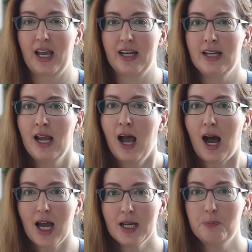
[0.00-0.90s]
And
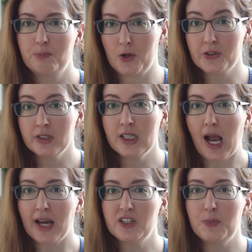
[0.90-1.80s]
I personally,
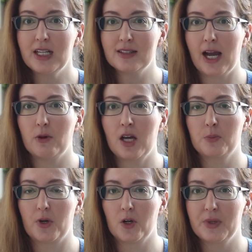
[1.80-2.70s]
I speak loud
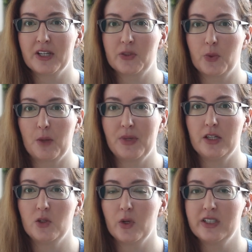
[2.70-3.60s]
on purpose when I'm in a
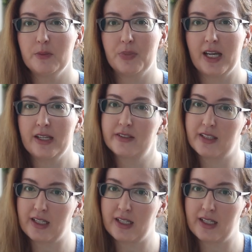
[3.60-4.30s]
noisy place,